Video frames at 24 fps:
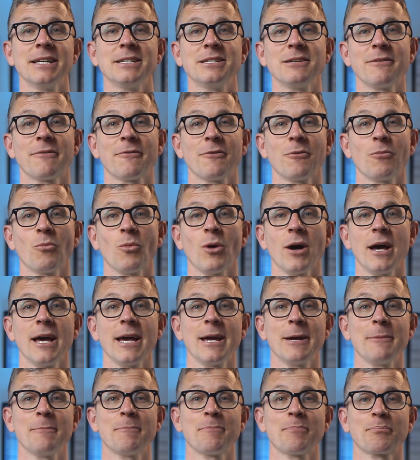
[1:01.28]
a different
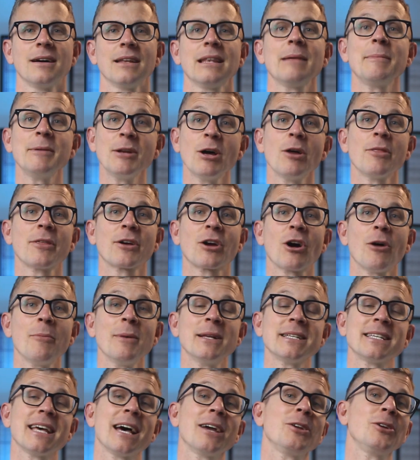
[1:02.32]
way. Let me know in the
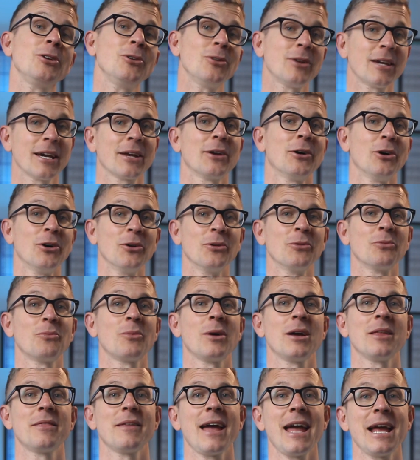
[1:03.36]
comments how you get on
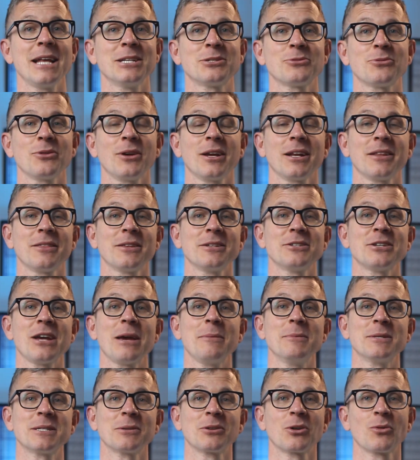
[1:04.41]
with answering the
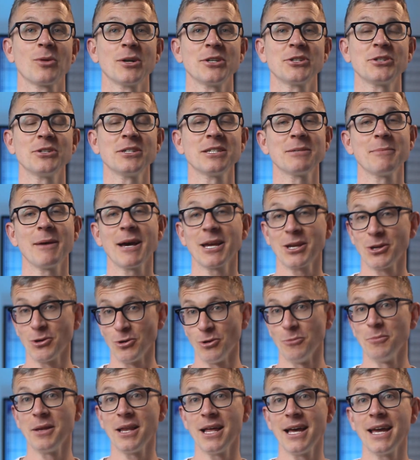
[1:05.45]
Jamerson questions about
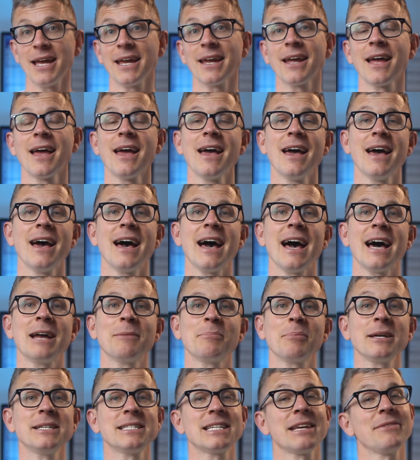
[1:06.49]
your playing.
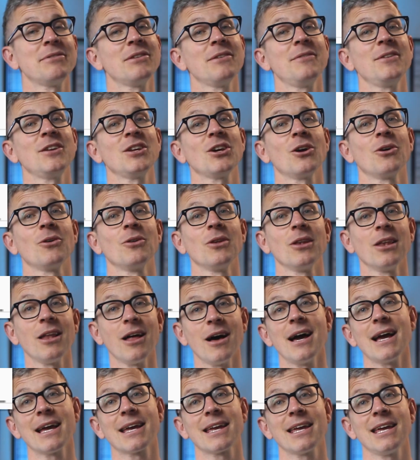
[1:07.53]
And please give the video a
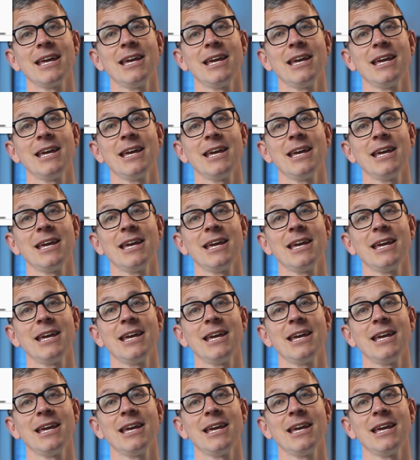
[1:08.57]
like